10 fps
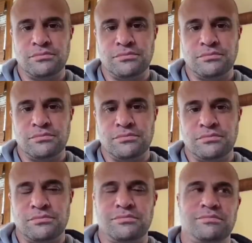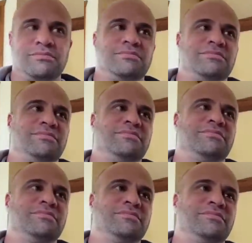
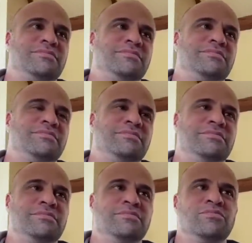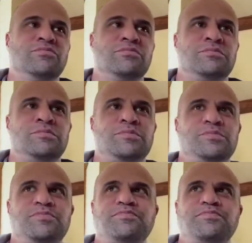This person isn't speaking.